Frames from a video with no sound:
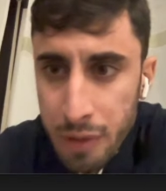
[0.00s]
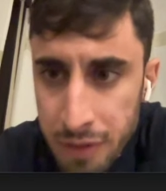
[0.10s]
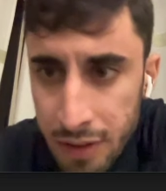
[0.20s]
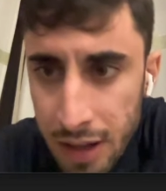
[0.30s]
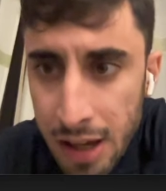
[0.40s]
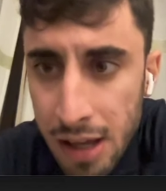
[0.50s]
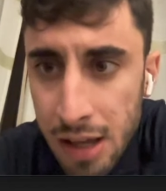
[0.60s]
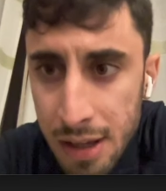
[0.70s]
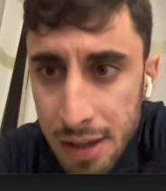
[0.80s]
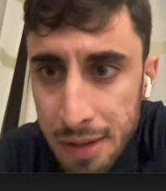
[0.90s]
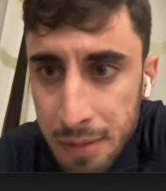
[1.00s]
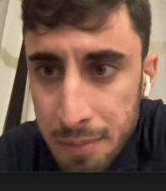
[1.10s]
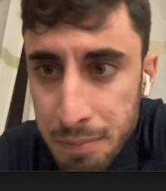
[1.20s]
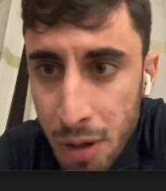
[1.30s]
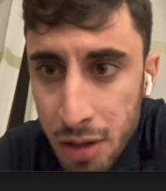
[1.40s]
with,
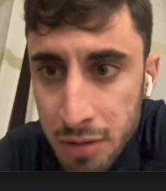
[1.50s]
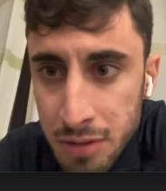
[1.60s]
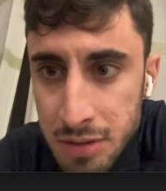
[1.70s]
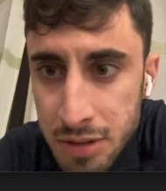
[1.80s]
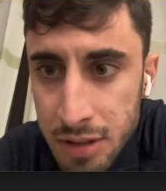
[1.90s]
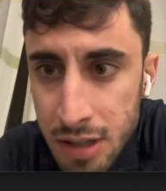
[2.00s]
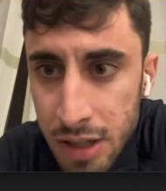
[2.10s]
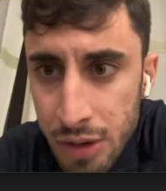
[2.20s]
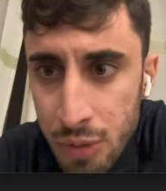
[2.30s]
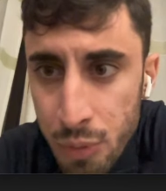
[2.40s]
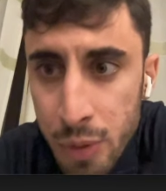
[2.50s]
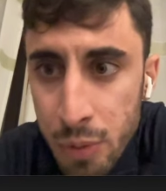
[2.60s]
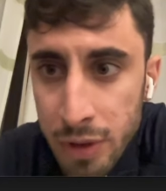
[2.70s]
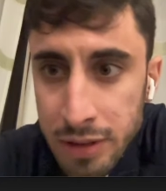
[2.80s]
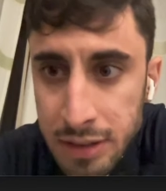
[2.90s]
but we
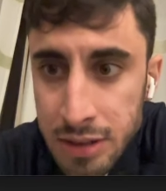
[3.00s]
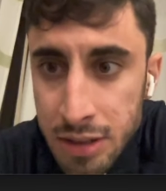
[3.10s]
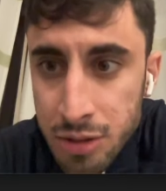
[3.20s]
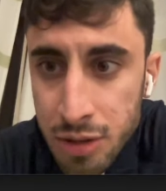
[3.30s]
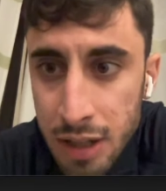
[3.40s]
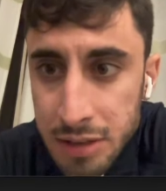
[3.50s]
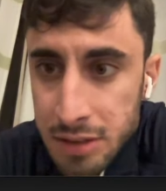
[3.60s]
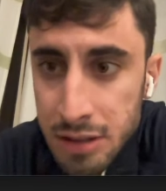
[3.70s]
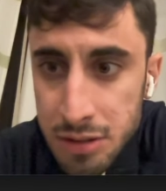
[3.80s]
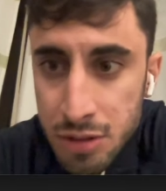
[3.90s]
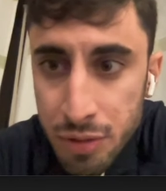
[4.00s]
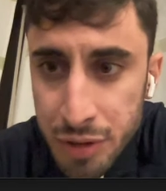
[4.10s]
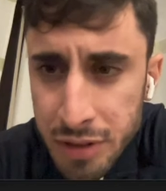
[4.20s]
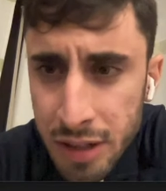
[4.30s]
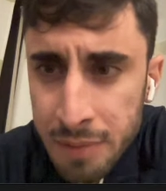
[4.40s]
will decentralize this
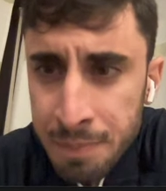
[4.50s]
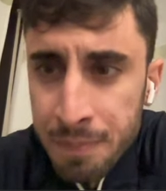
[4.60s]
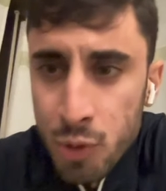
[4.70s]
over time.